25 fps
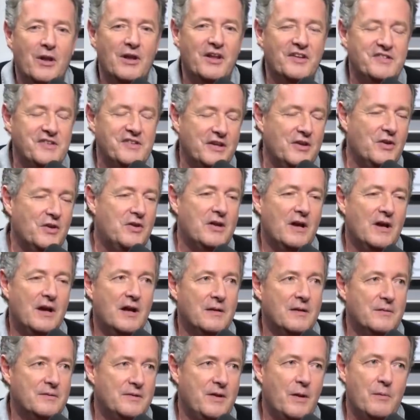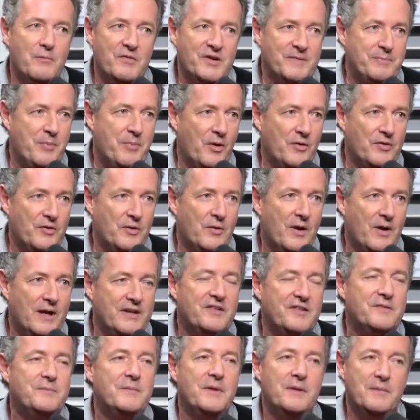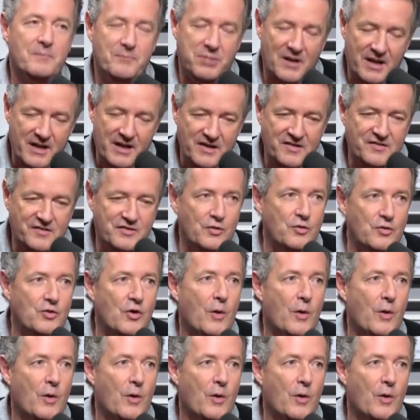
well, listen, you can't, don't respond, all right? Just please do